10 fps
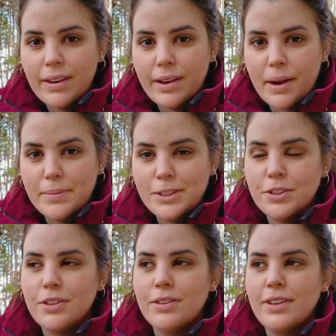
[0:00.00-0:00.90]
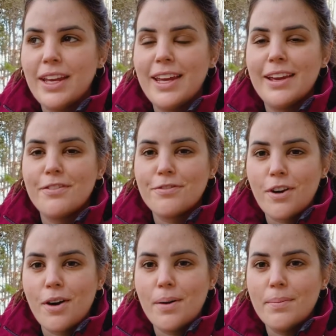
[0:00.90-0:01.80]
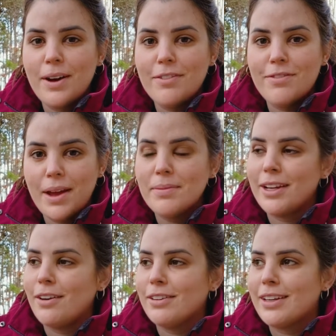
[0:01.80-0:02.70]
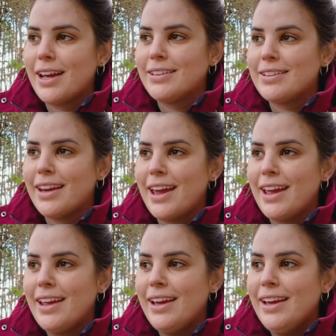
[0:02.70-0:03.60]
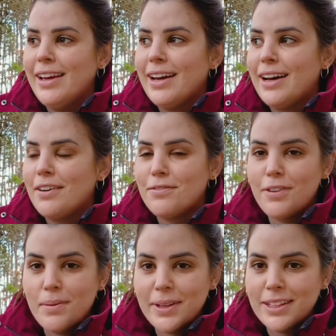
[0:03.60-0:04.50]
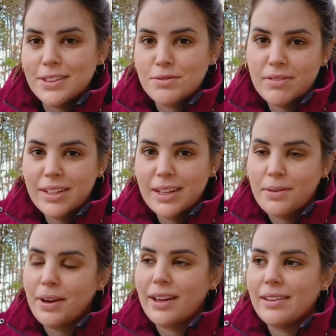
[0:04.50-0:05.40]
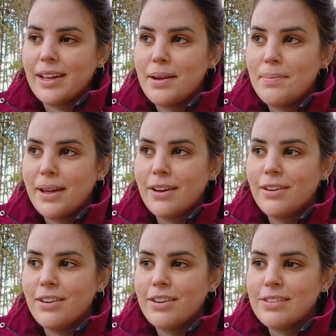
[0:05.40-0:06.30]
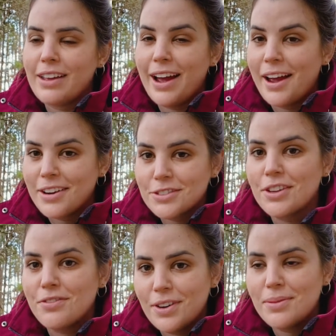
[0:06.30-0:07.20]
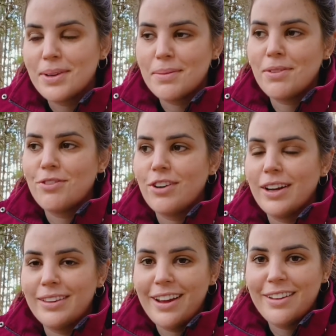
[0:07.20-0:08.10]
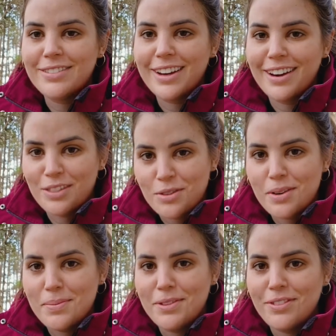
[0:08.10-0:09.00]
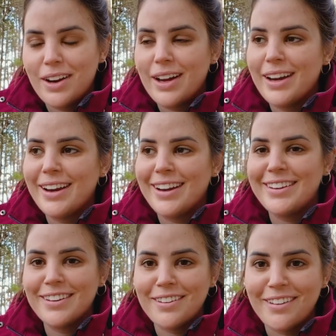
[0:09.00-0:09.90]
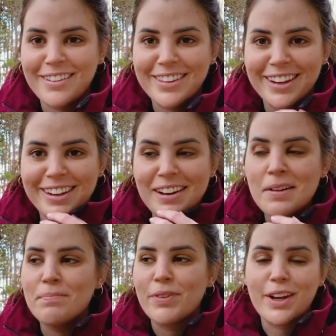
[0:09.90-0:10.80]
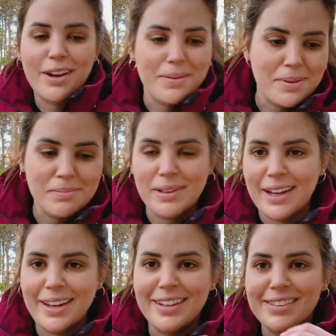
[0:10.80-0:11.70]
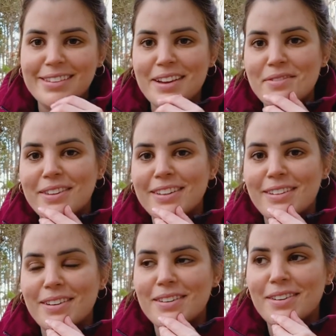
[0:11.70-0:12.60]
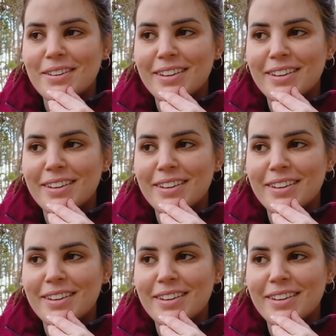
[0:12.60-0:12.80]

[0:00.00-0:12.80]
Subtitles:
Coming to you here from family holiday today. Filming this really quickly because I actually filmed it before I left and I thought it'd be fine, and I didn't know that I'd been playing and stuff in the dirt on the